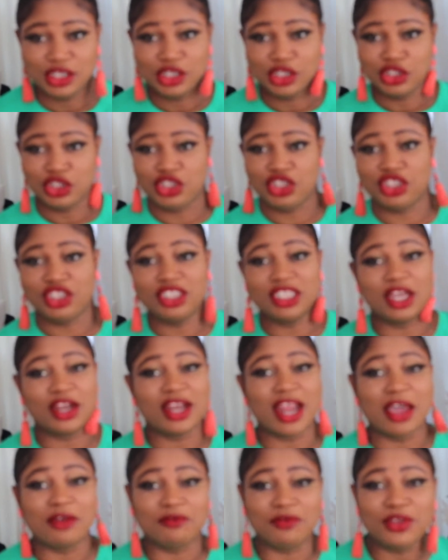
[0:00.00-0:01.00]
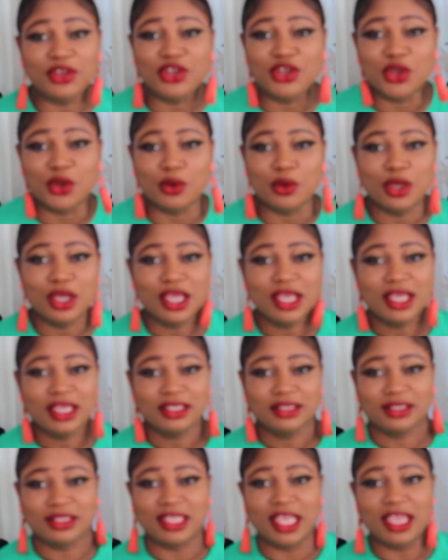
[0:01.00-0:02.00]
She did another video
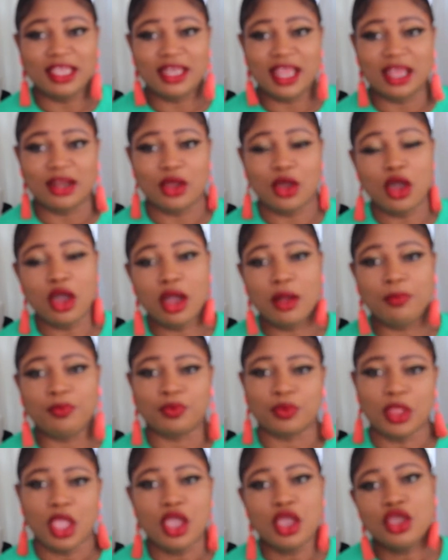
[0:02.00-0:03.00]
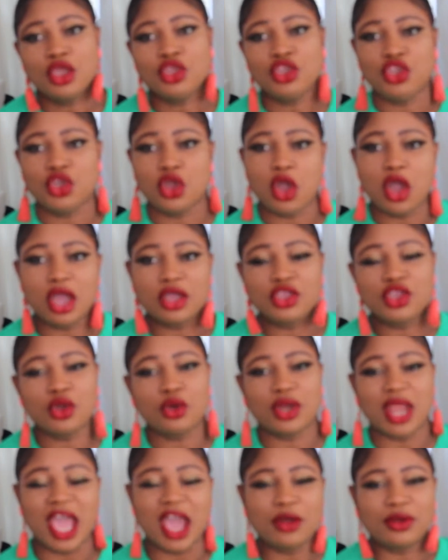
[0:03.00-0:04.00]
saying that, um, yo,
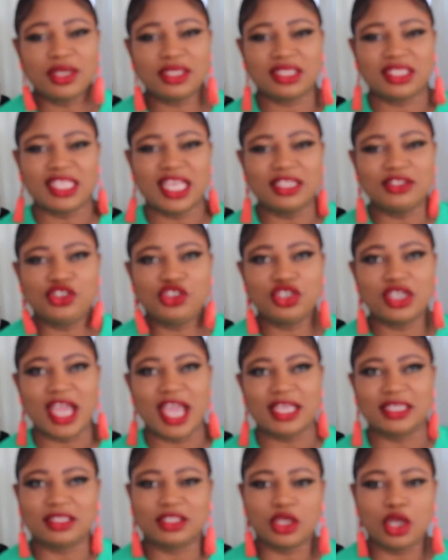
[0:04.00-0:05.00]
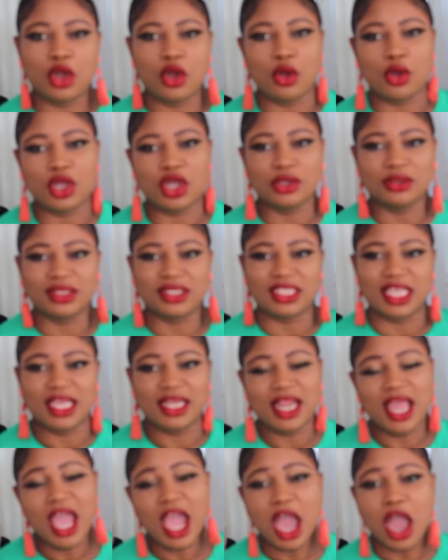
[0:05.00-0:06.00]
yo, I understand you guys are um,
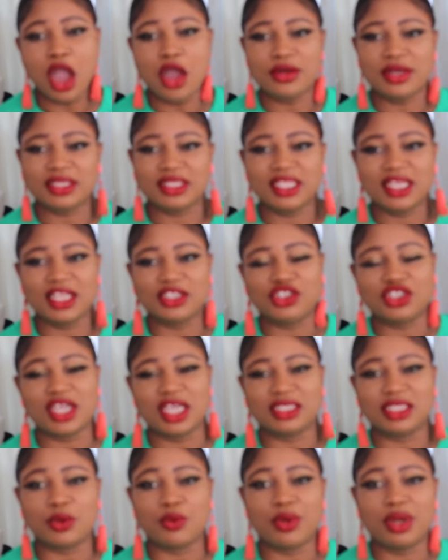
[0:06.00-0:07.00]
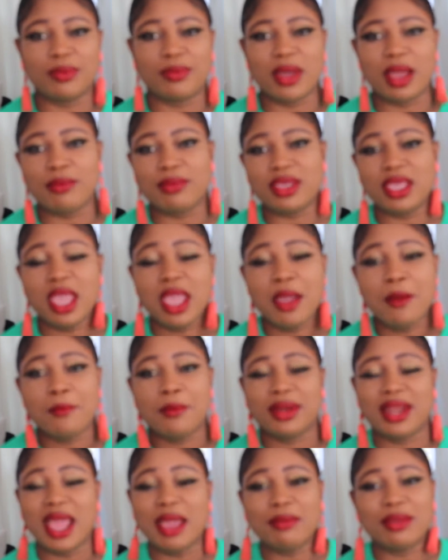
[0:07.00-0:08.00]
concerned. I understand that you guys are worried about me,
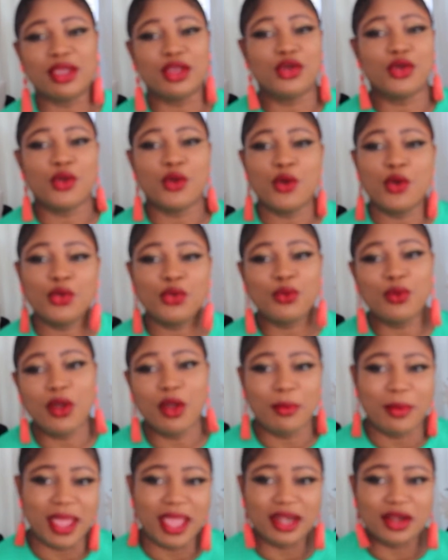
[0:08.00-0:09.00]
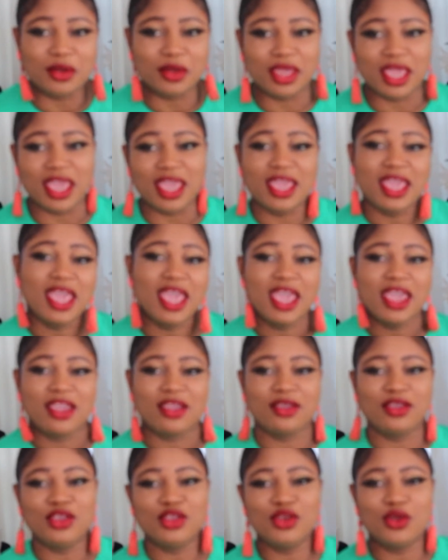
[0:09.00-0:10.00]
but I'm a grown woman, okay?
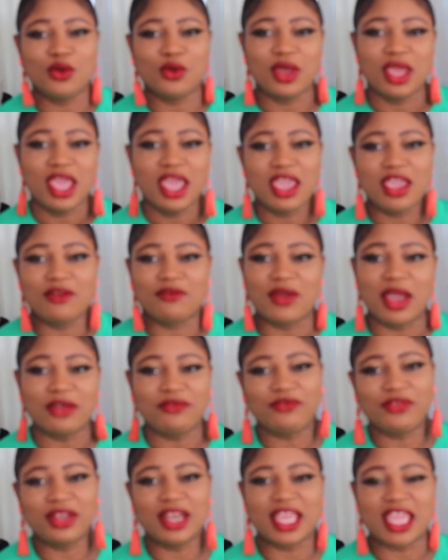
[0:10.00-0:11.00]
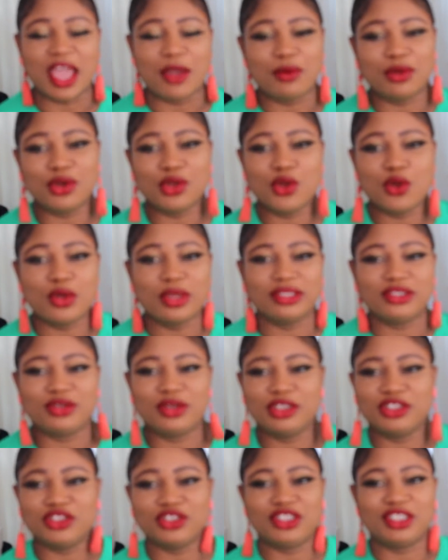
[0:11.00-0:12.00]
You know, if I feel like I want to go into a
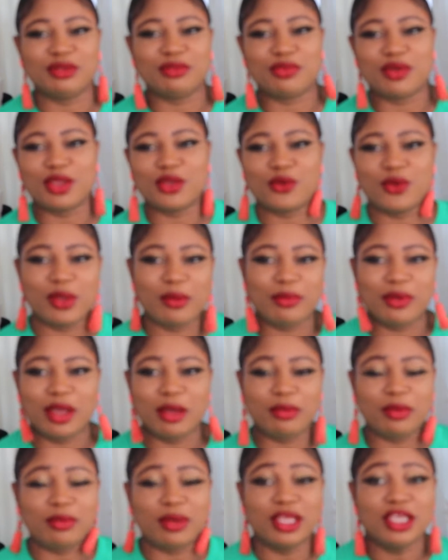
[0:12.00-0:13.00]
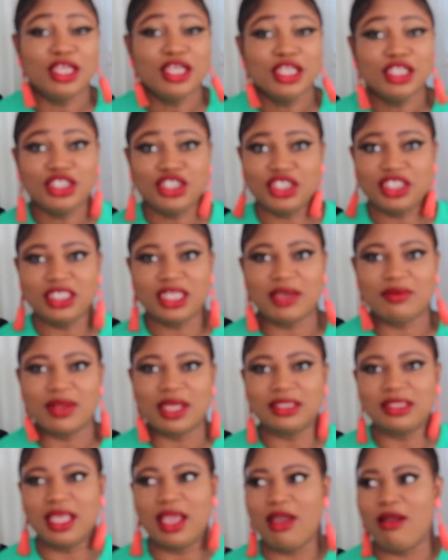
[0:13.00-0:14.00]
relationship real quick, blah, blah, blah. She did that, but
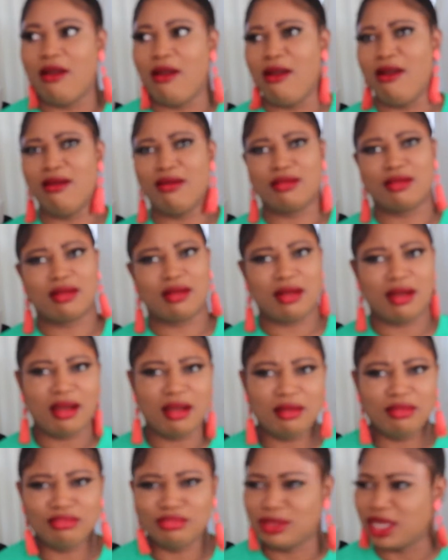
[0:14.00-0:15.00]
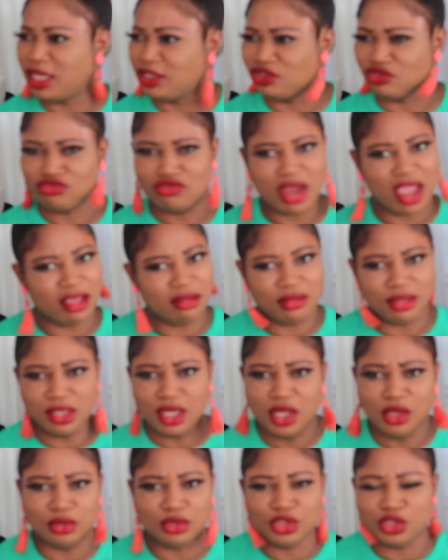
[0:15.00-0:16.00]
I said, oh, girl, that's right.
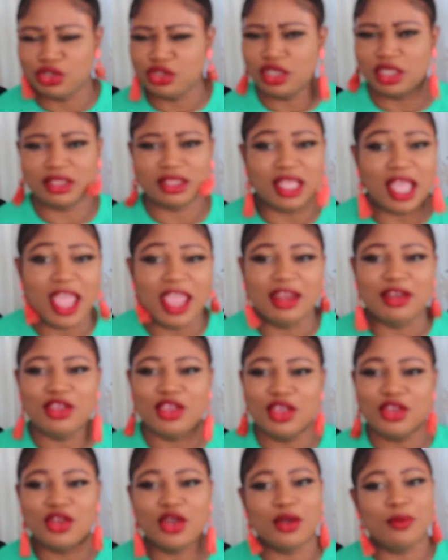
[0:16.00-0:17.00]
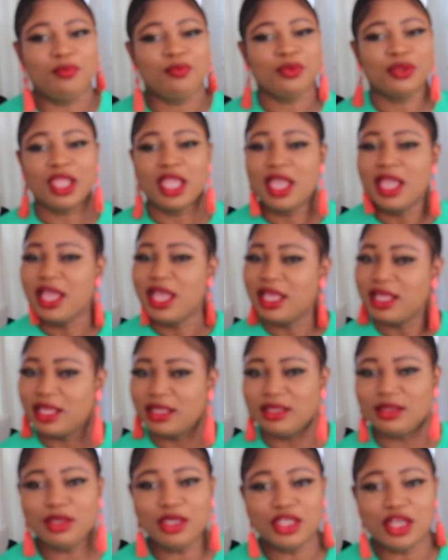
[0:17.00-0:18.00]
Look, do your thing, you know.
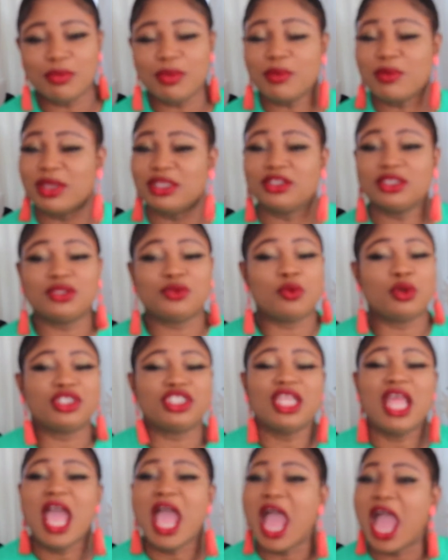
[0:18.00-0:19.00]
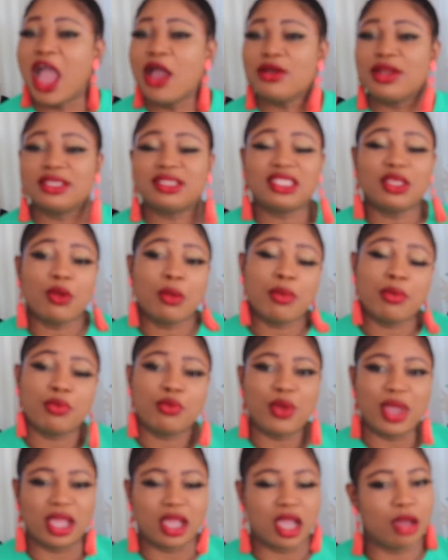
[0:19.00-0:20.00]
You know, people are just watching. I understand where
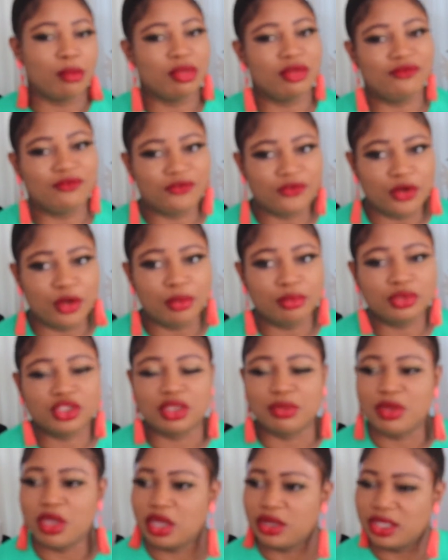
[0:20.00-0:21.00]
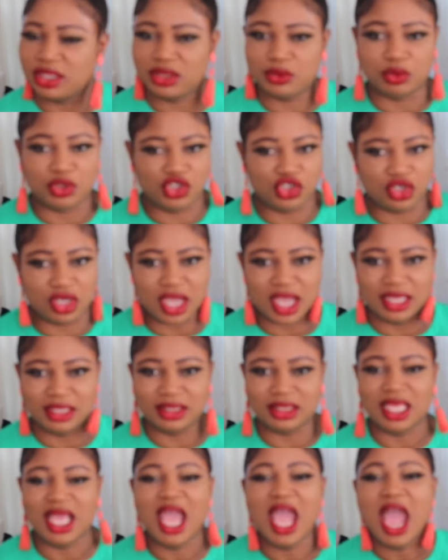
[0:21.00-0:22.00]
people were coming from, to be honest with you
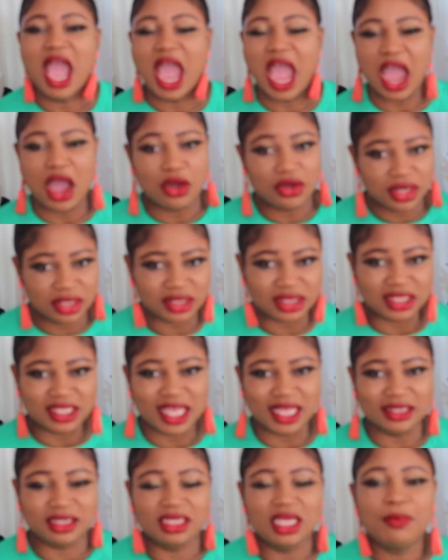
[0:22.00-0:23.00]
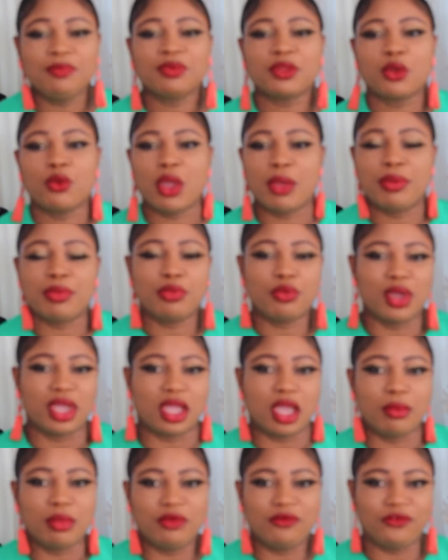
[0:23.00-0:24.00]
guys. I understand where people were
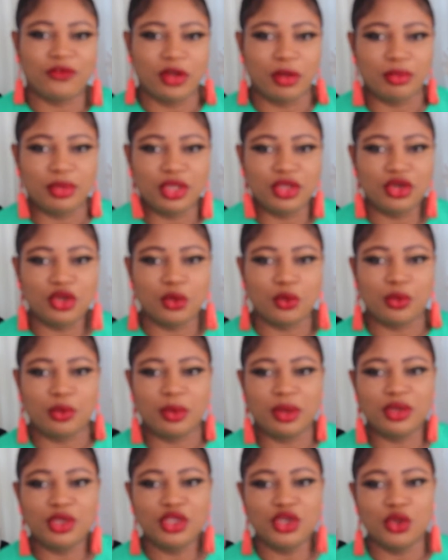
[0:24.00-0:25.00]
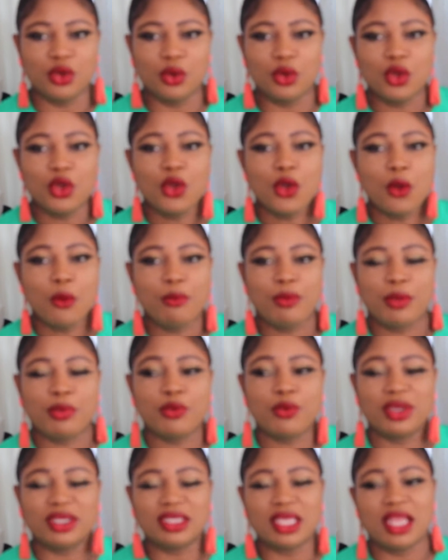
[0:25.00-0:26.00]
coming from, you know, you know.
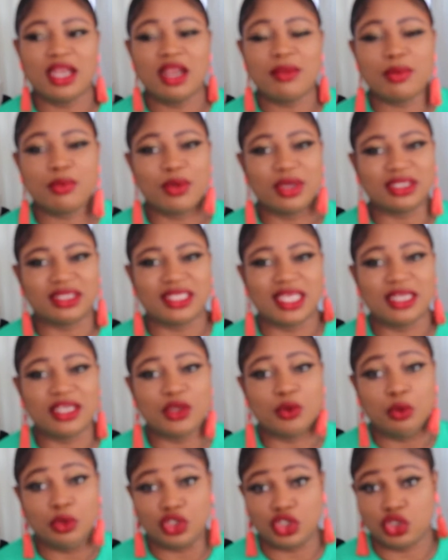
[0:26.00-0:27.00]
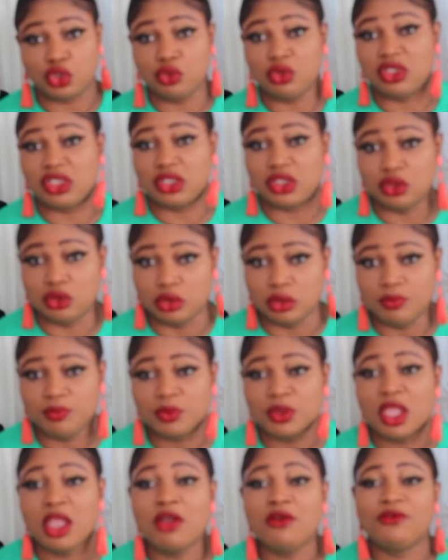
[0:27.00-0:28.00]
People were, a lot of people were saying it was too soon
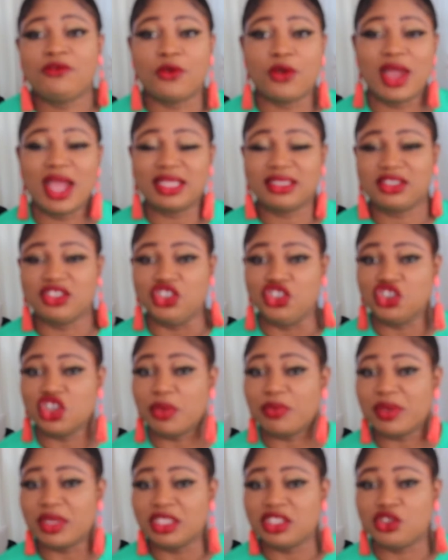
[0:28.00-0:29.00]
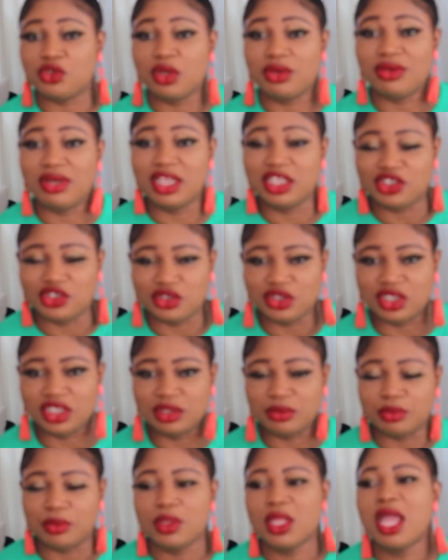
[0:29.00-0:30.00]
for her to jump into a relationship.
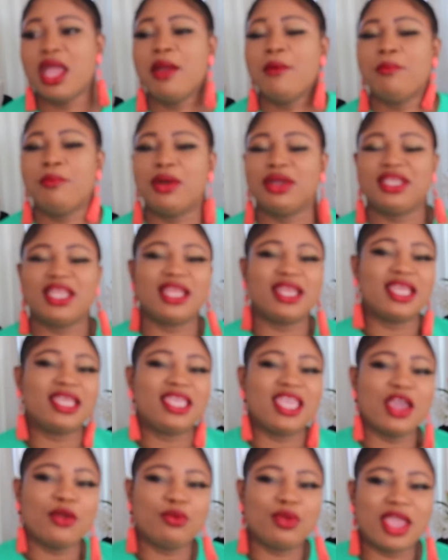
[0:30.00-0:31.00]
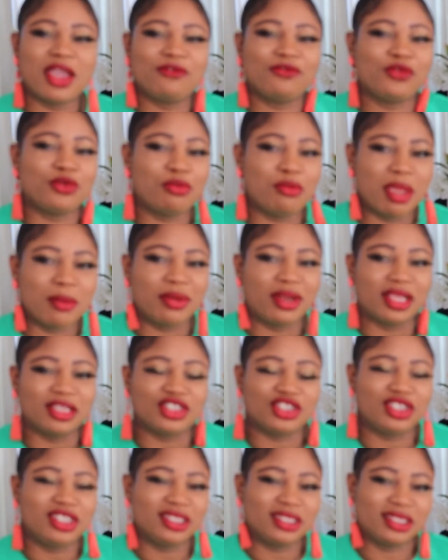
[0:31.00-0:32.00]
But then again, we have to remember that she,
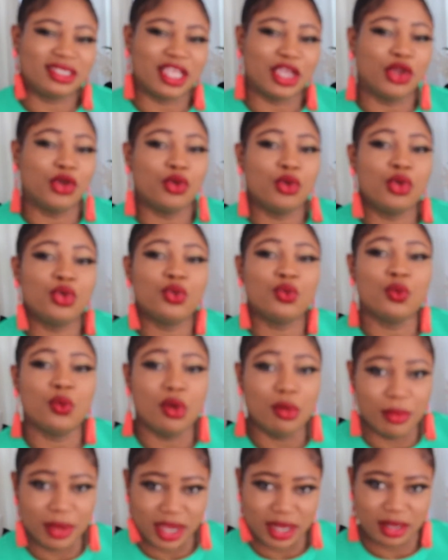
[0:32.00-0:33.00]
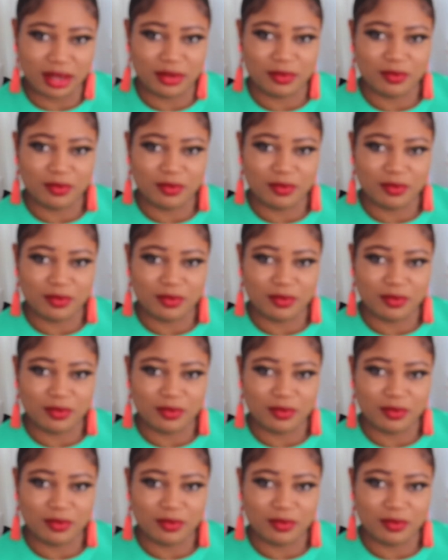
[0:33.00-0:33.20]
this is a grown woman.